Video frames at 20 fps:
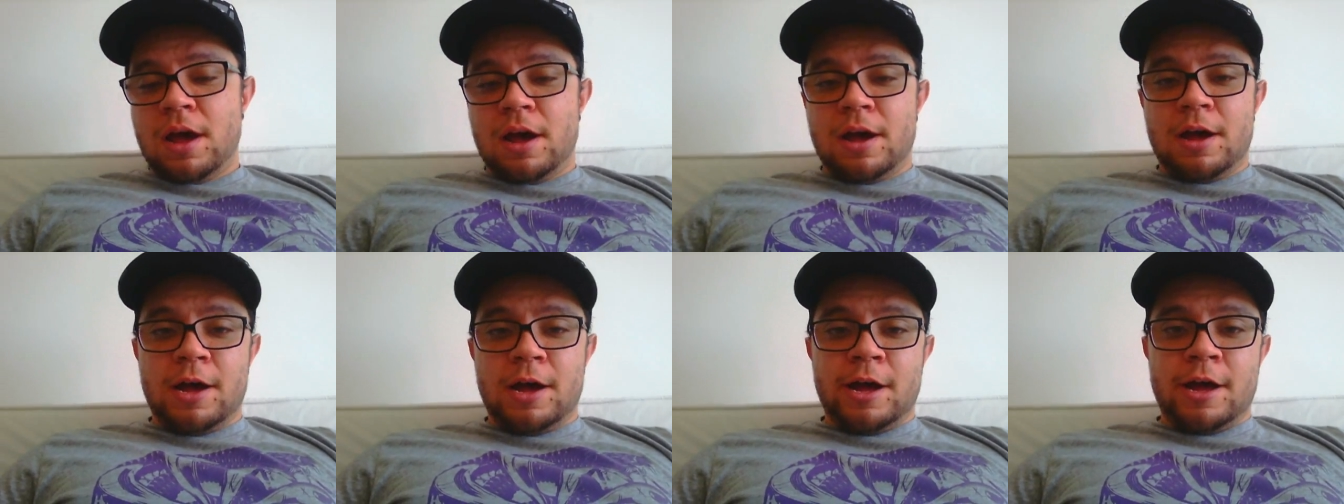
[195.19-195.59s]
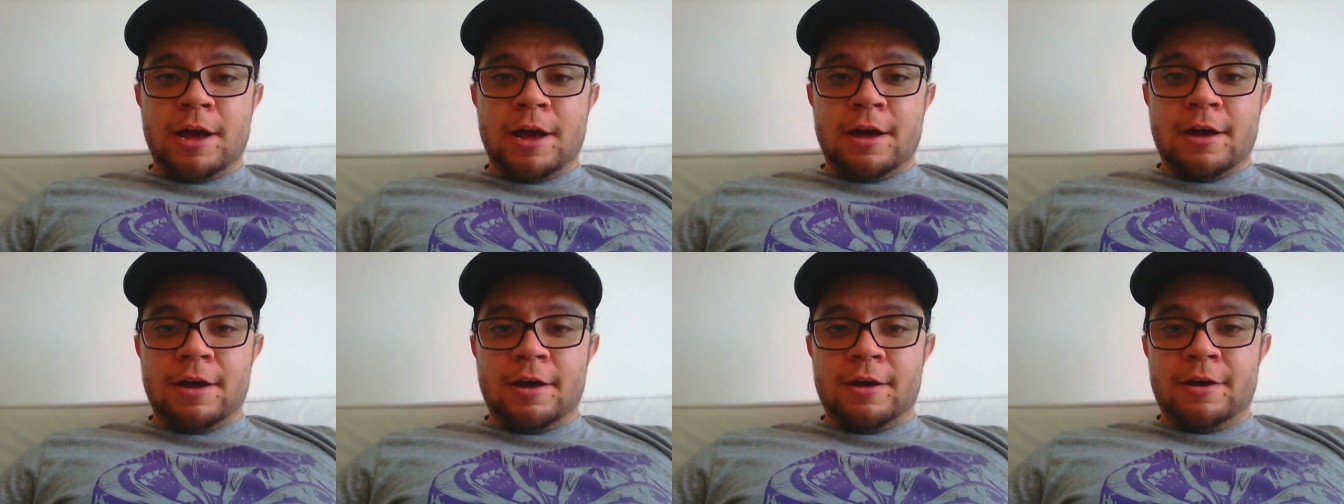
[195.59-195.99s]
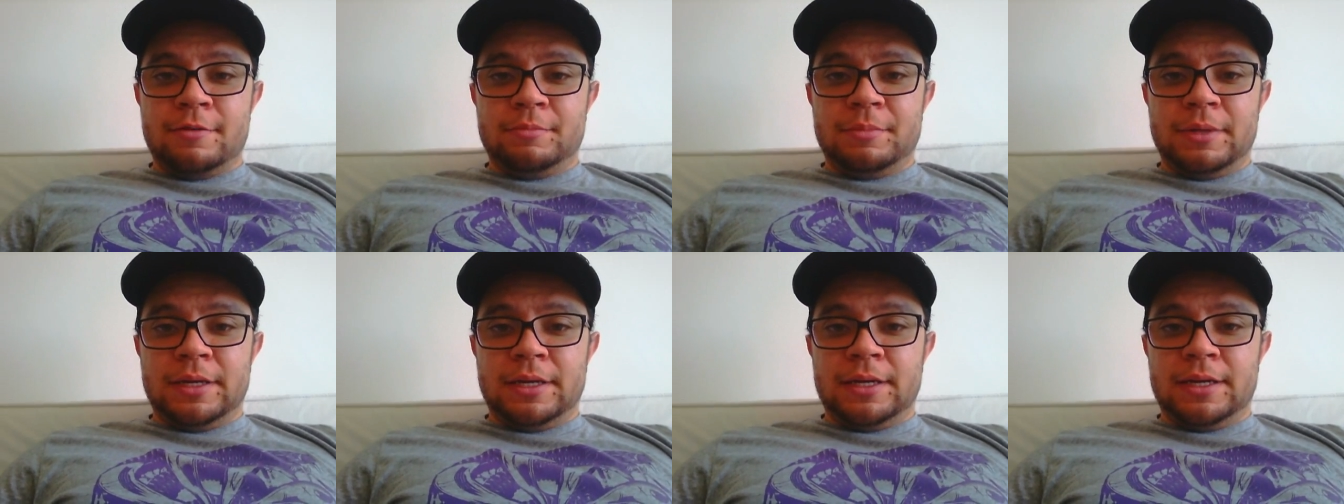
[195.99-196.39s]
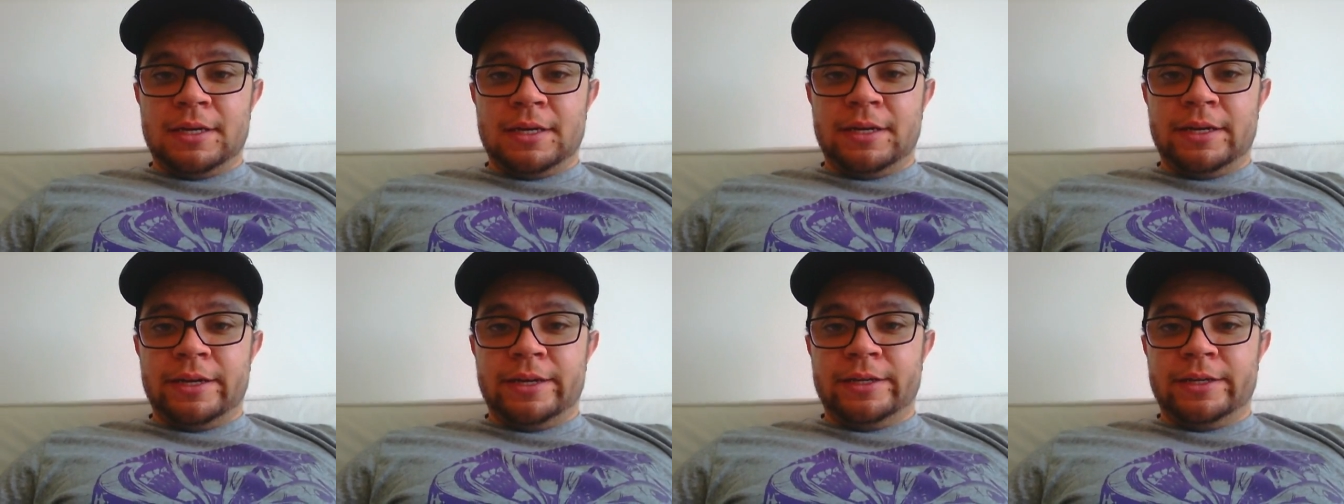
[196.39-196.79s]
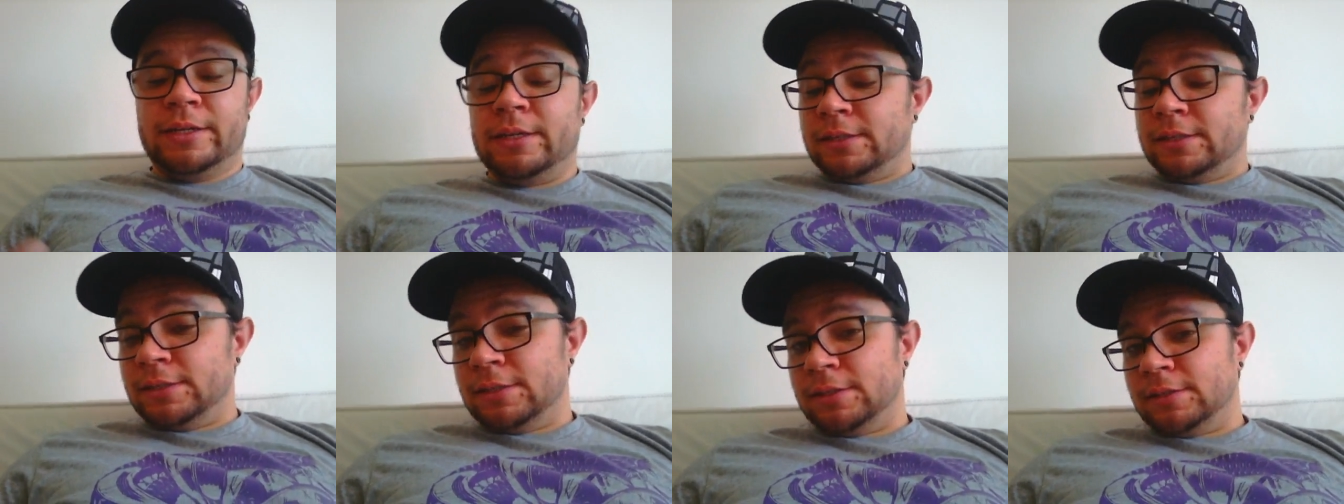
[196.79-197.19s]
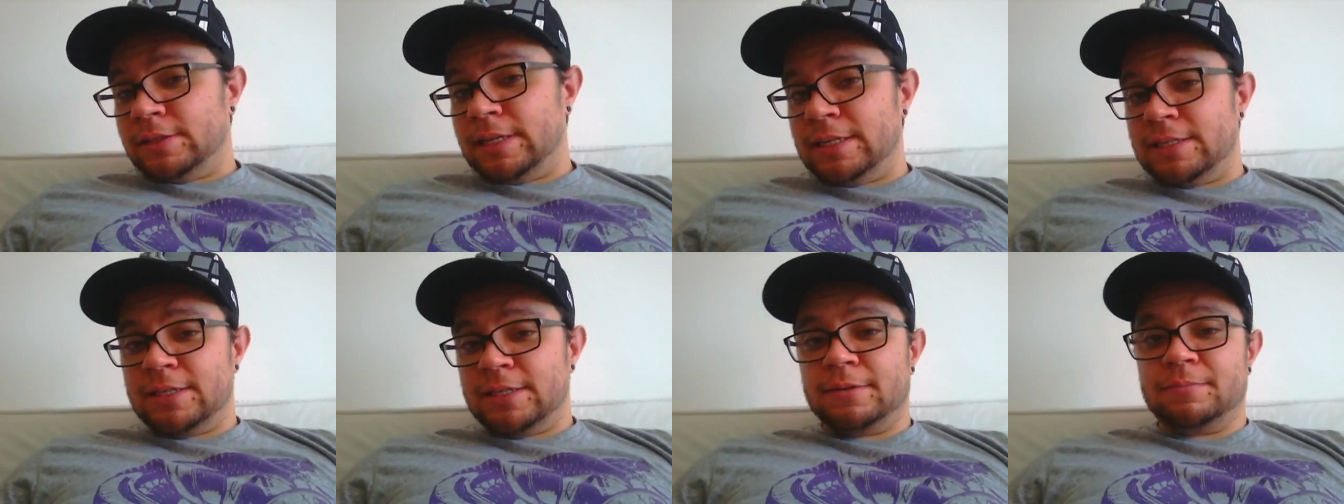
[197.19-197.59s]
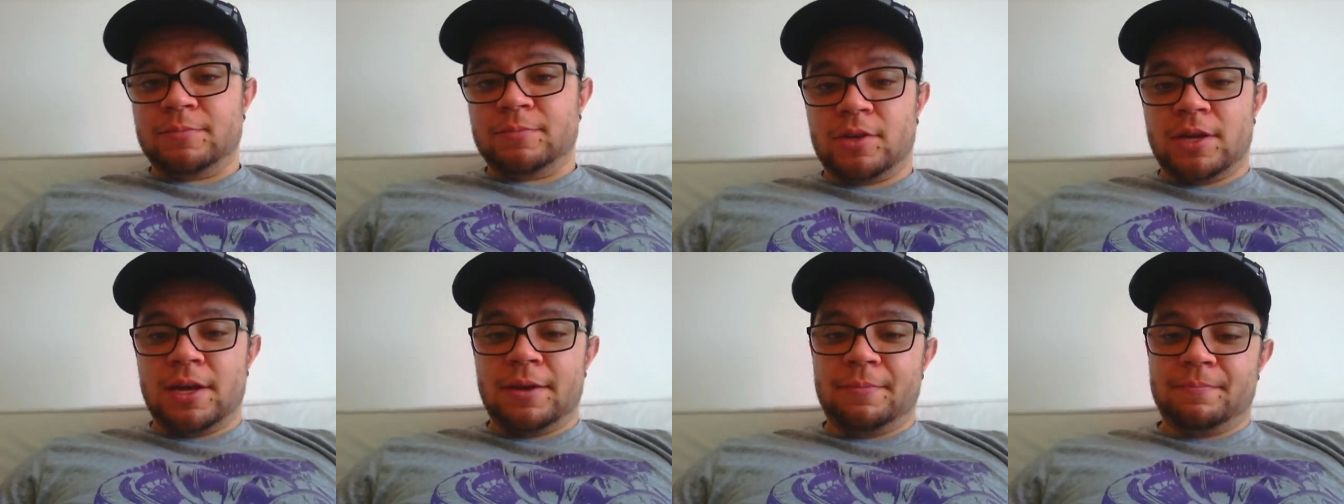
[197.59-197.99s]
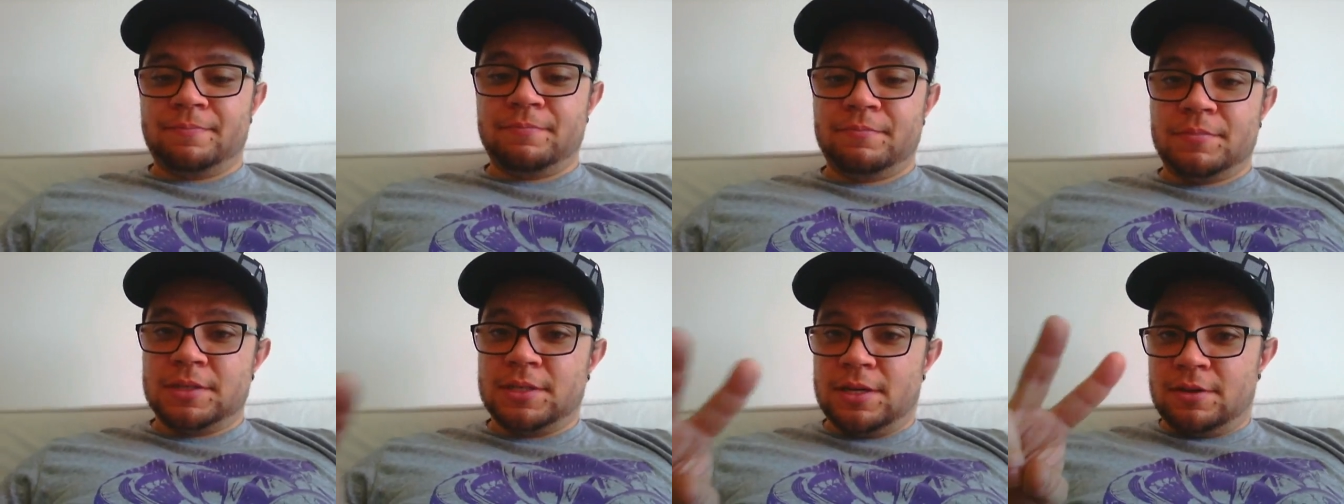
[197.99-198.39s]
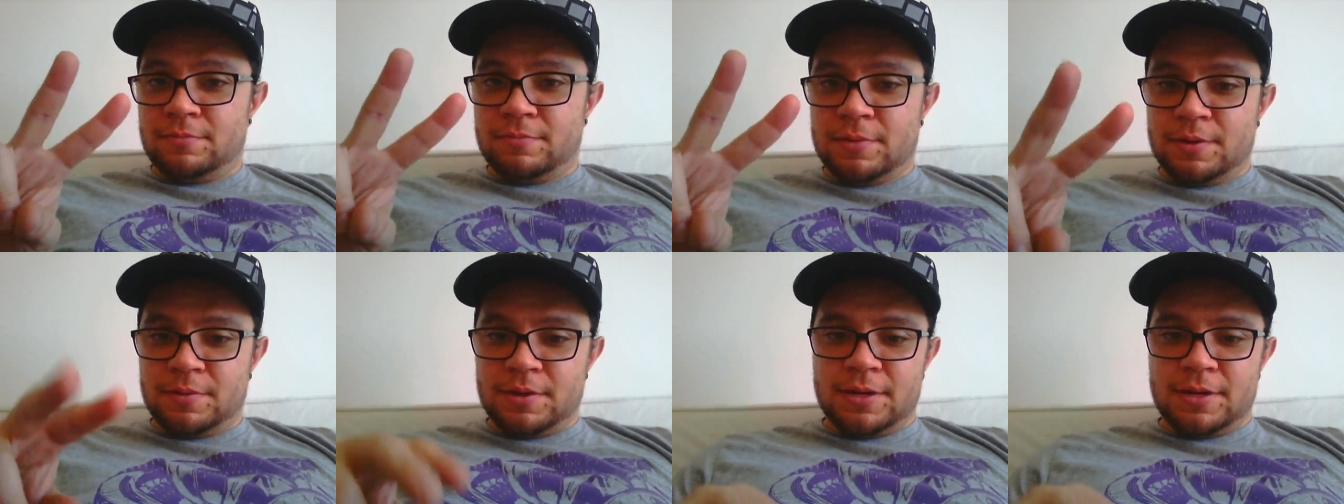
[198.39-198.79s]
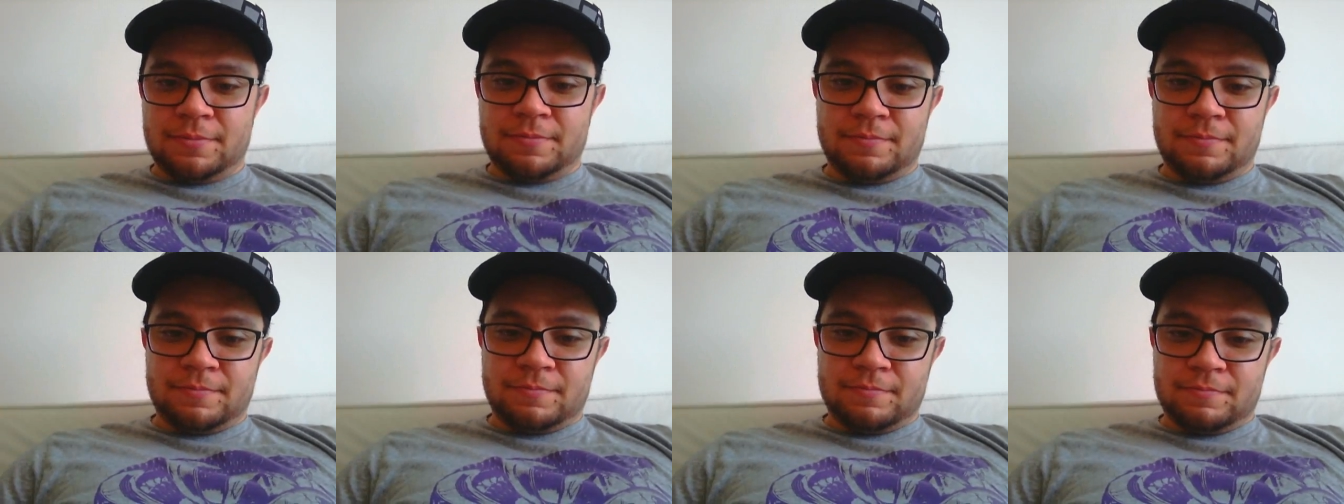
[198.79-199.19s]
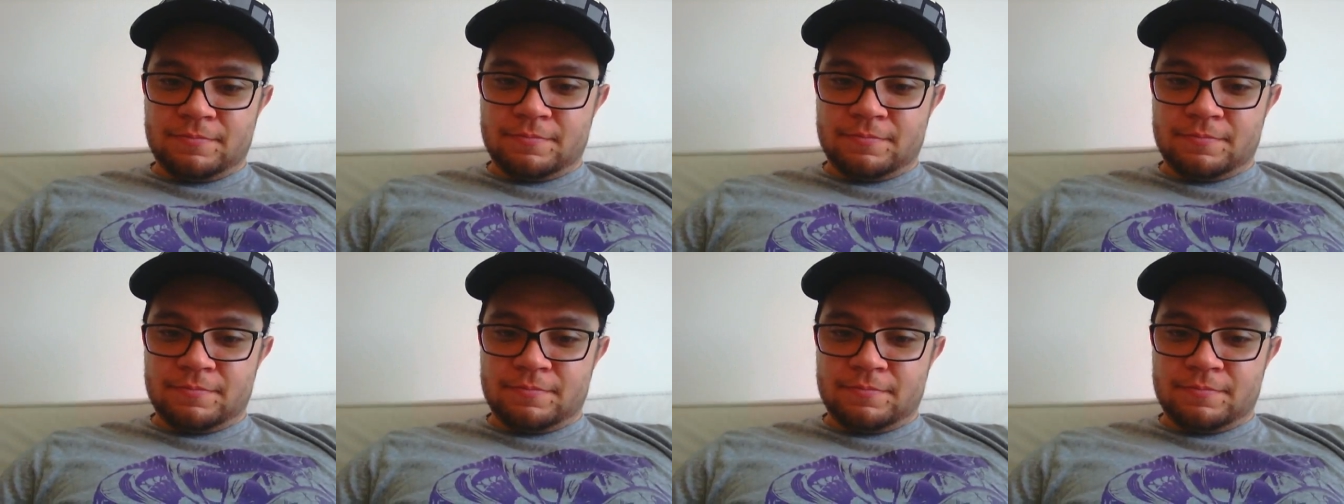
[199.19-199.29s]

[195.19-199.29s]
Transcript: um, and that's it. Okay, peace out. Bye bye.